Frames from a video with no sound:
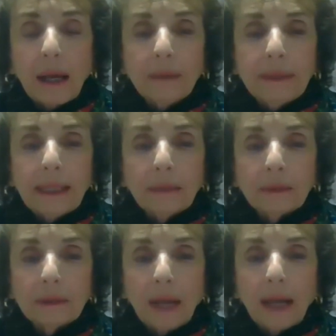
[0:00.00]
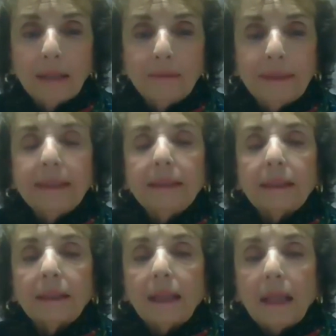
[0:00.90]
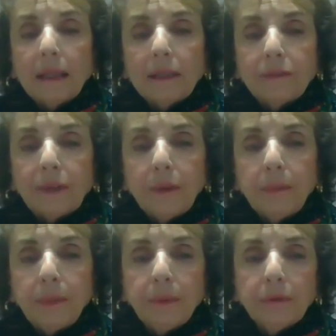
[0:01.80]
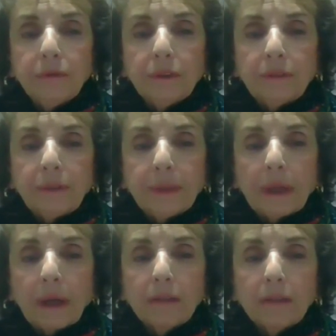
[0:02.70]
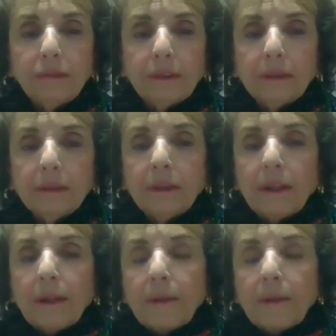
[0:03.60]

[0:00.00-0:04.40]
on the outside of it, and it's very beautiful, very colorful.